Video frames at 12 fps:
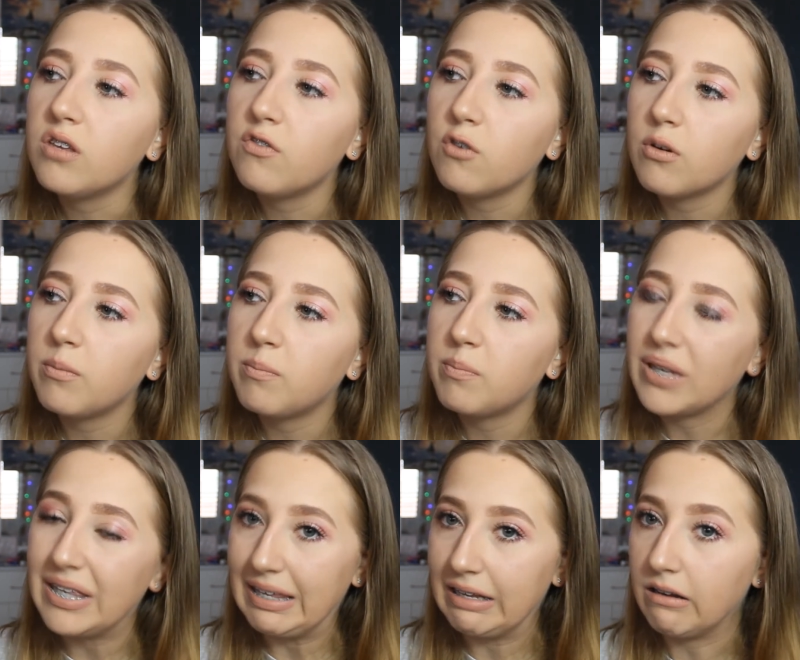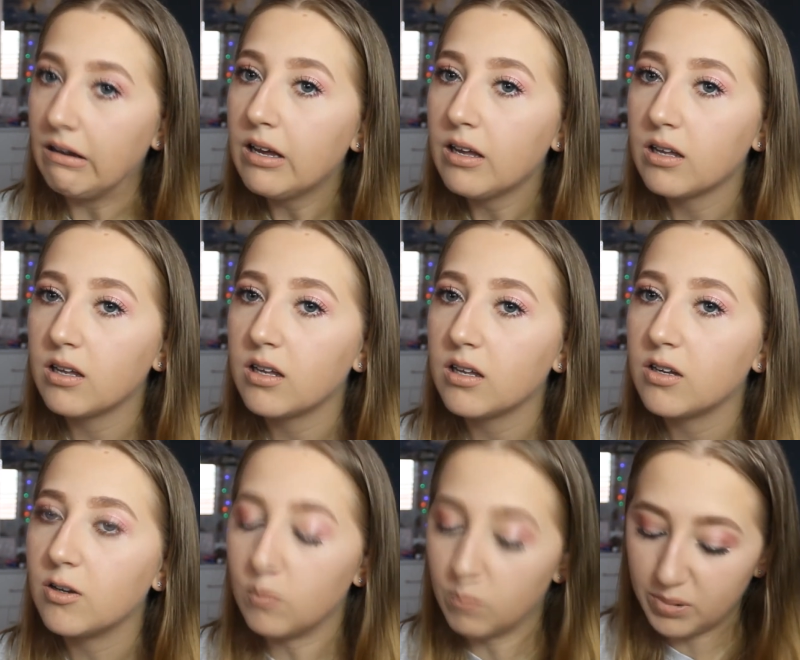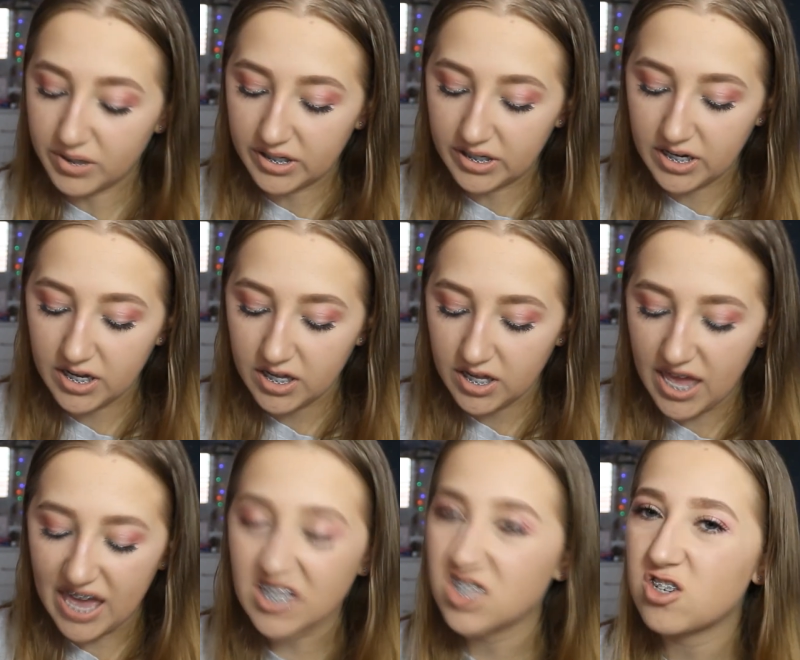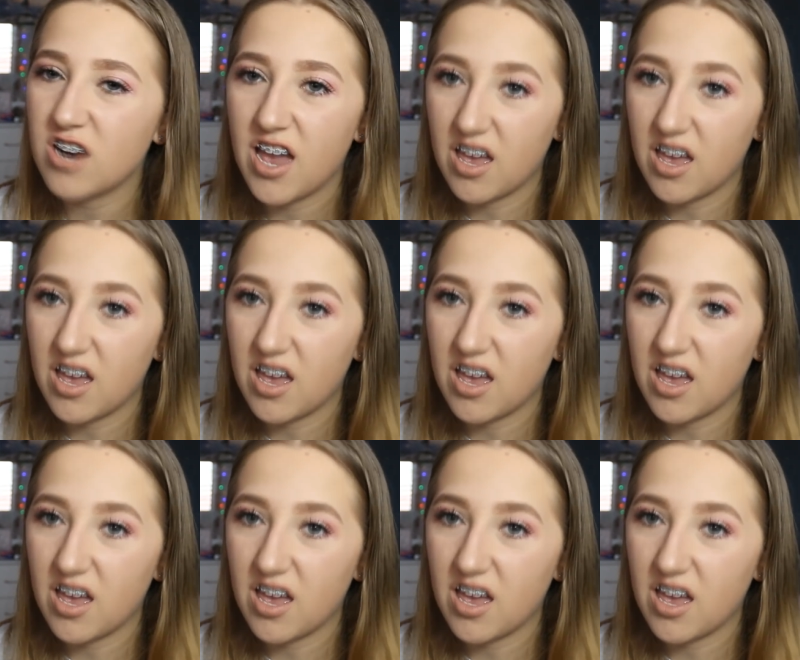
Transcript: if you're a beginner, but extra